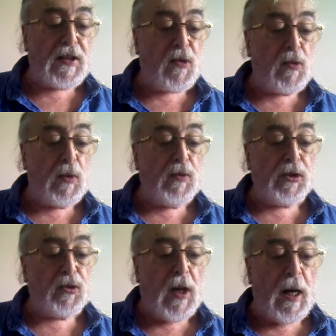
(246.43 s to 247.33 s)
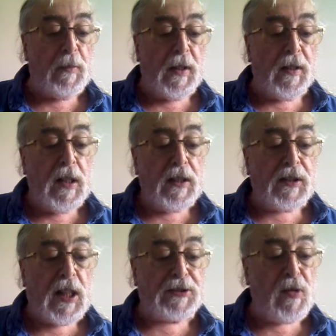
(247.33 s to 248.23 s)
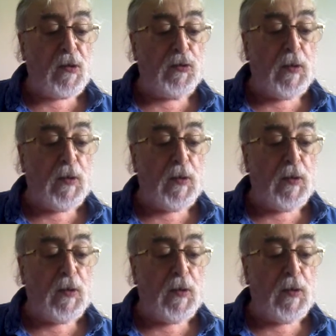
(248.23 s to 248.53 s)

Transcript: through the drama, cuts through the